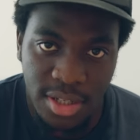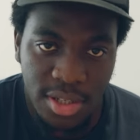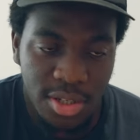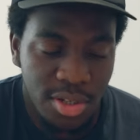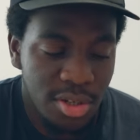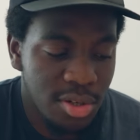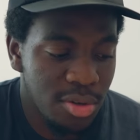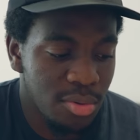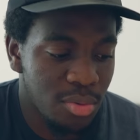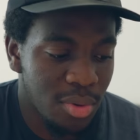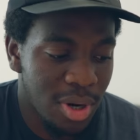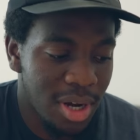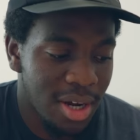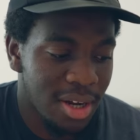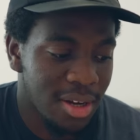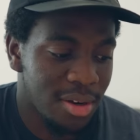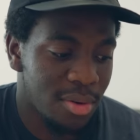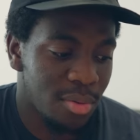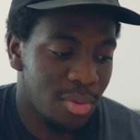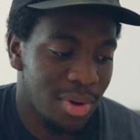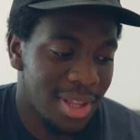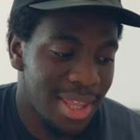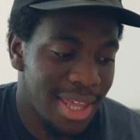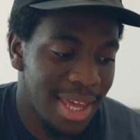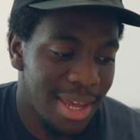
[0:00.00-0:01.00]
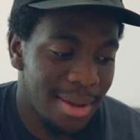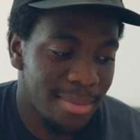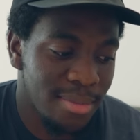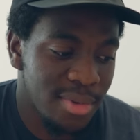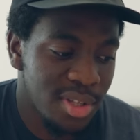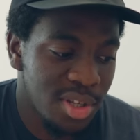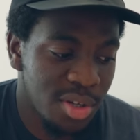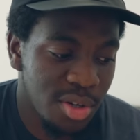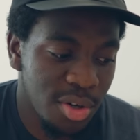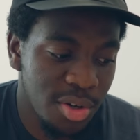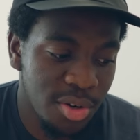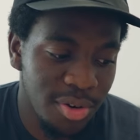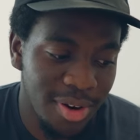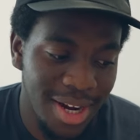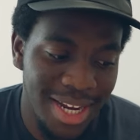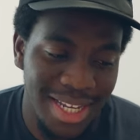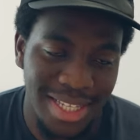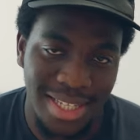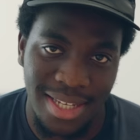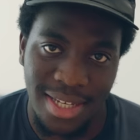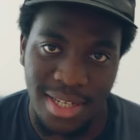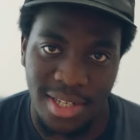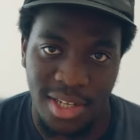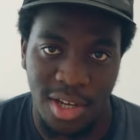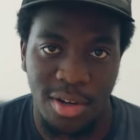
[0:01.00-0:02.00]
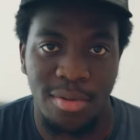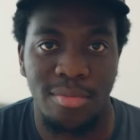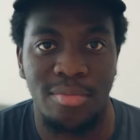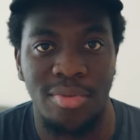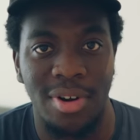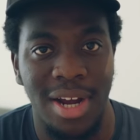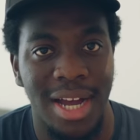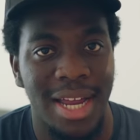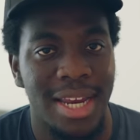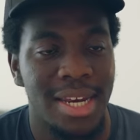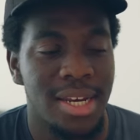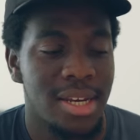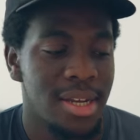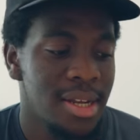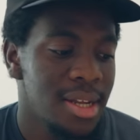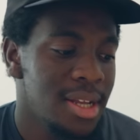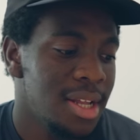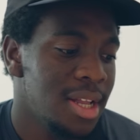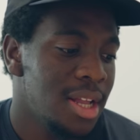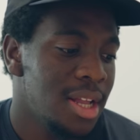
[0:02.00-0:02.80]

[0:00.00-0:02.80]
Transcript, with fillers: to work with him to create his own brand.